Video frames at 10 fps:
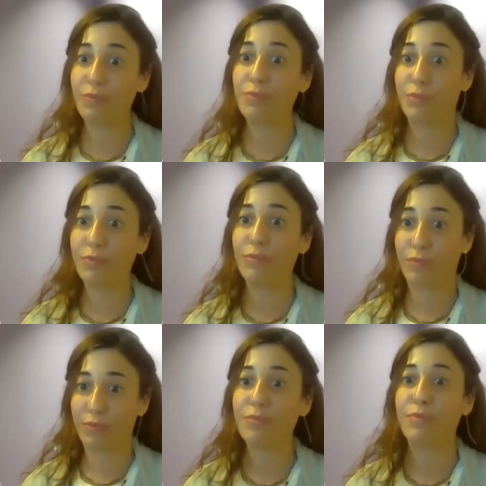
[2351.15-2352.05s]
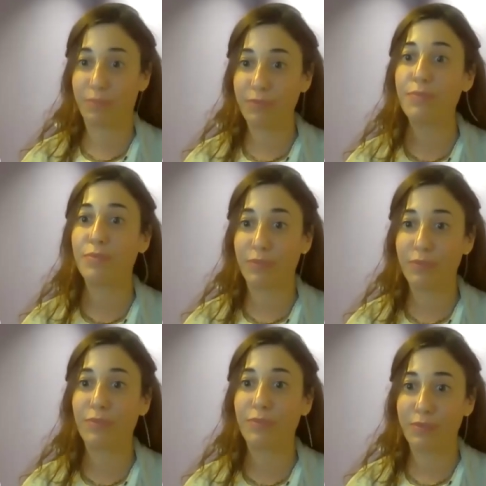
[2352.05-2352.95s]
And I challenge a lot of my
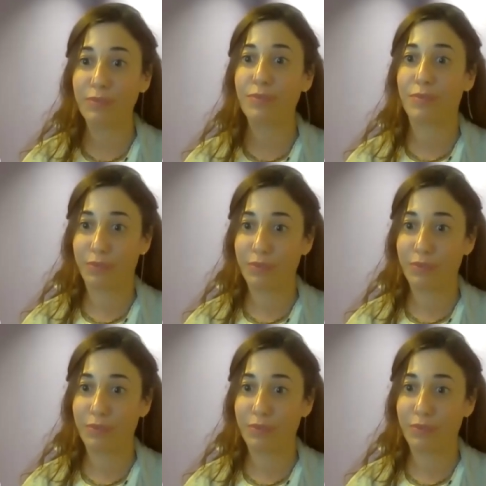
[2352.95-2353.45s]
CSMs and